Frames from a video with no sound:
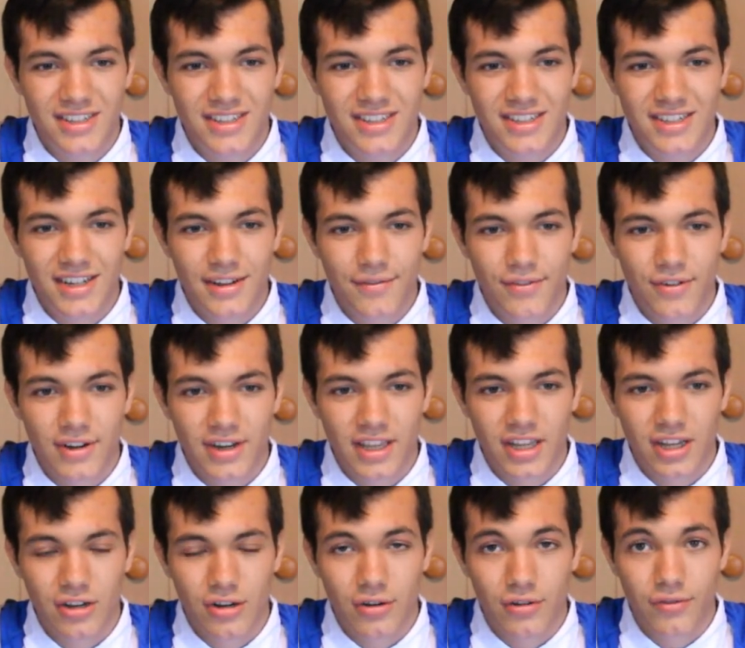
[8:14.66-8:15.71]
different
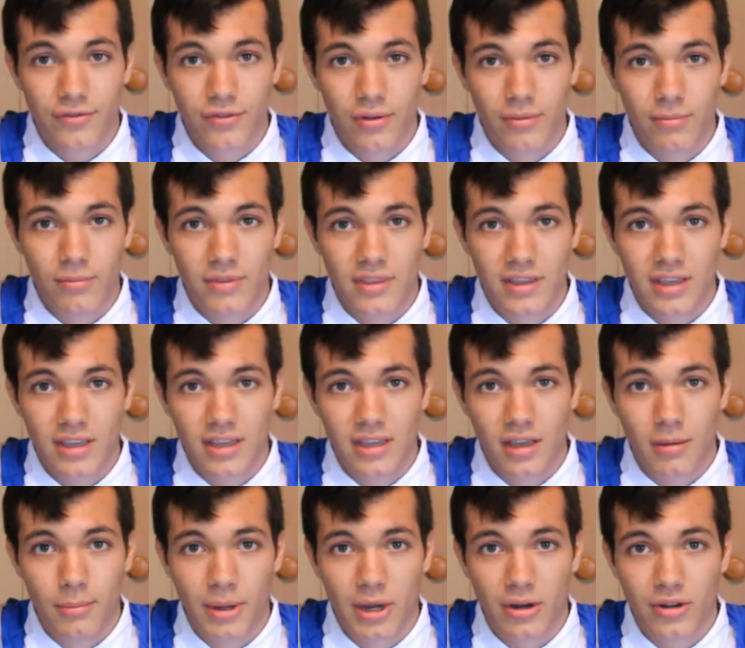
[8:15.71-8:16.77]
here from the
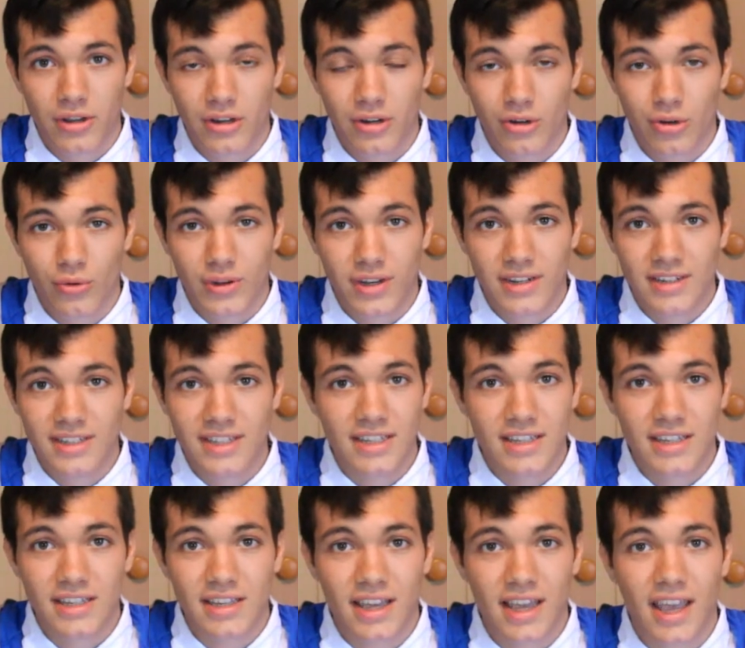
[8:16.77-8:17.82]
American green
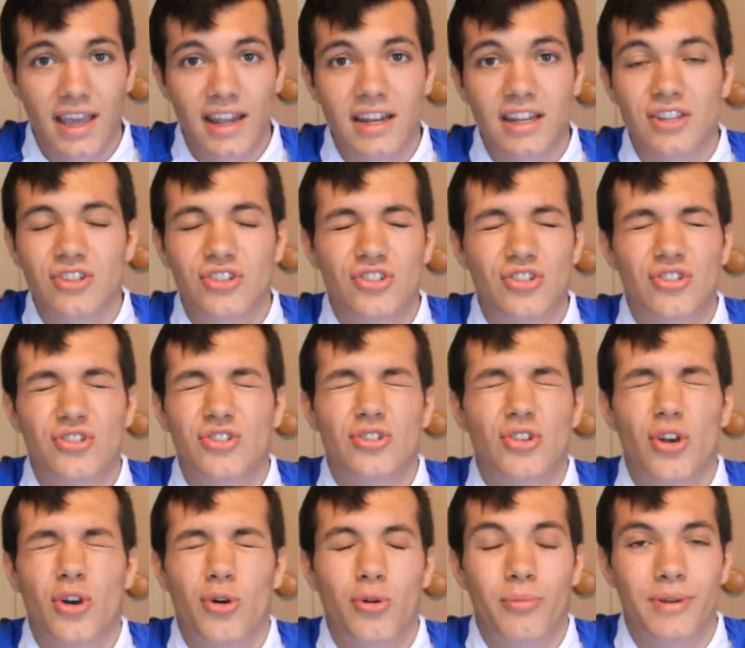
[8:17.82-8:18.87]
tea, and it's
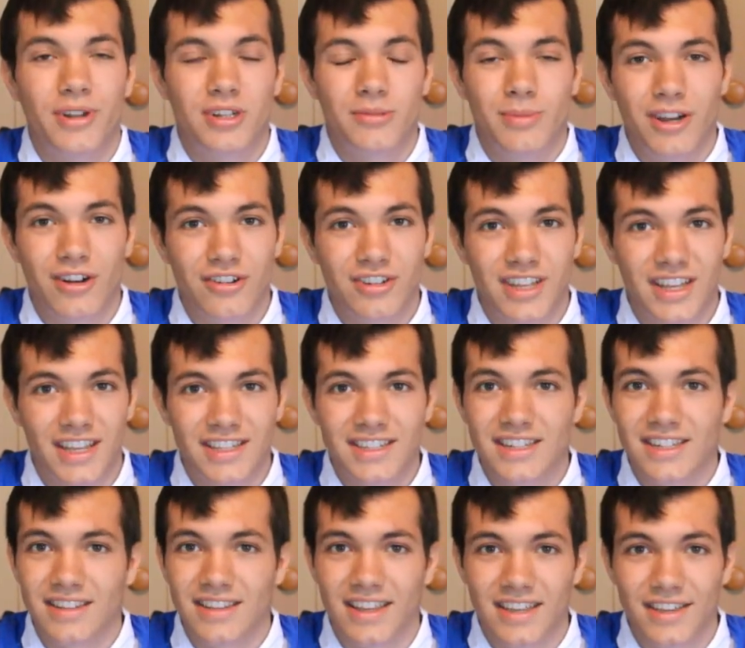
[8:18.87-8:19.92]
so much better
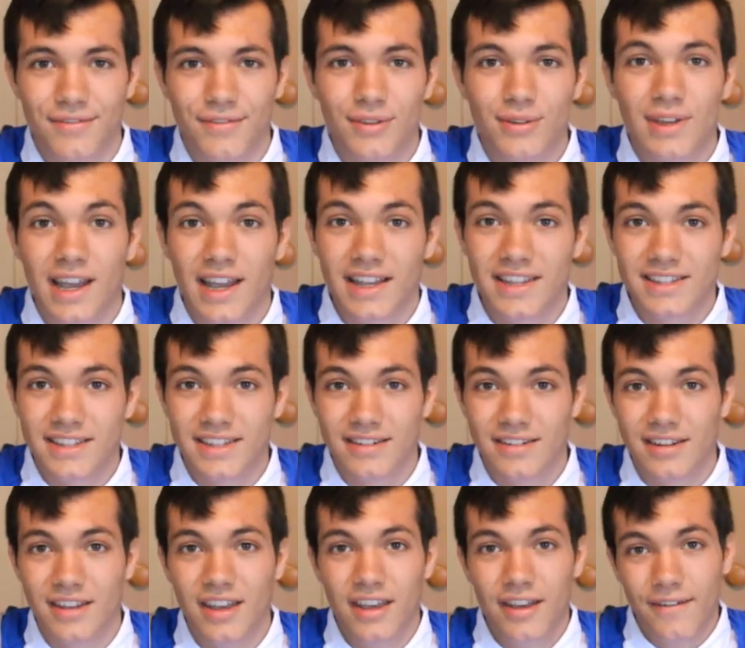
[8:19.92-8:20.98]
tasting. Like, if you guys can
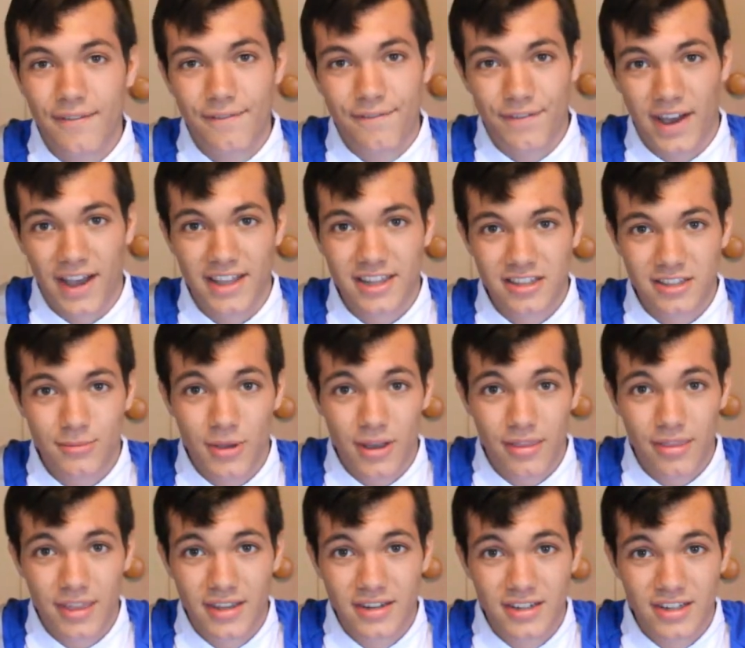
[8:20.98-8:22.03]
find some
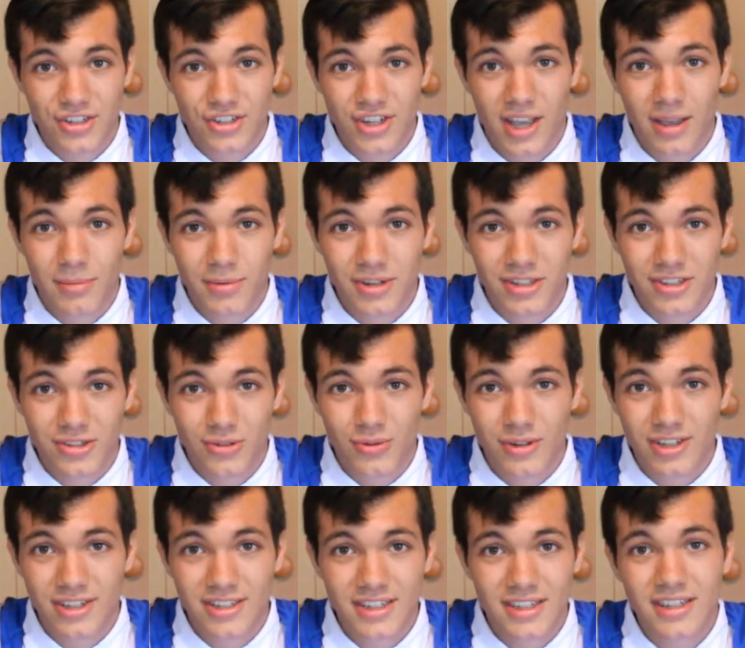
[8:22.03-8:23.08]
authentic Japanese
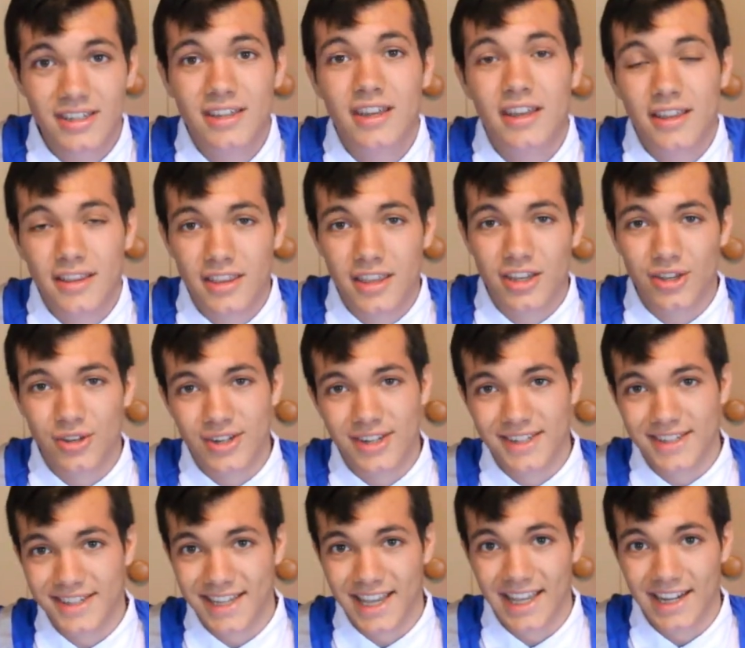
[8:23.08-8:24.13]
green tea, then you need
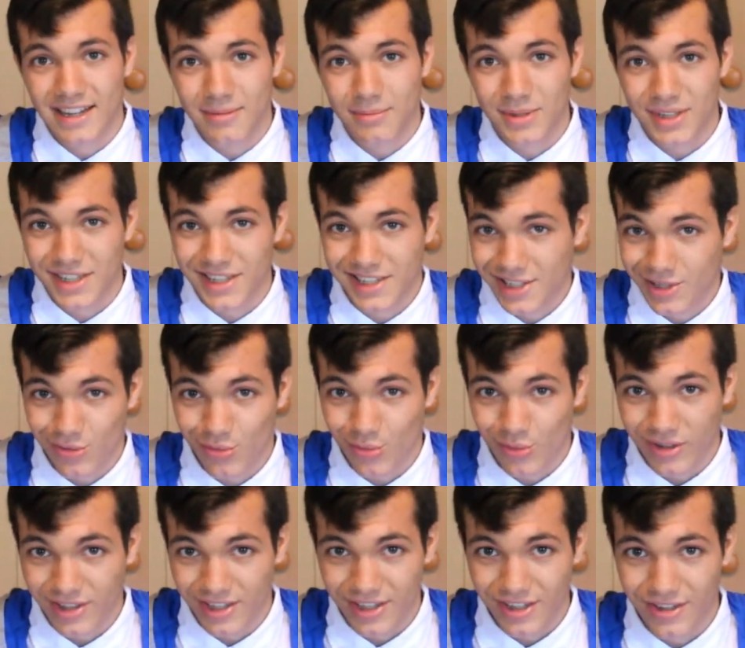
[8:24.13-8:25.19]
to get it because it's
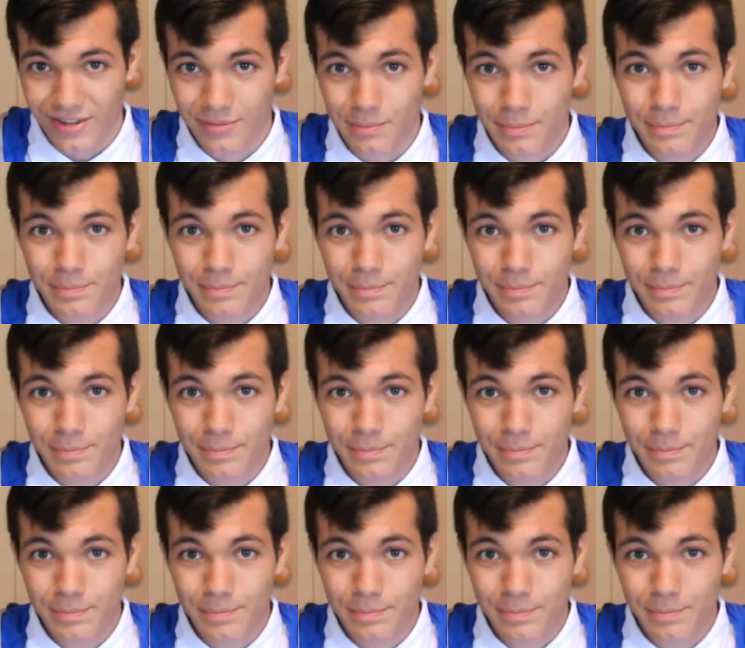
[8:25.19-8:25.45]
really good.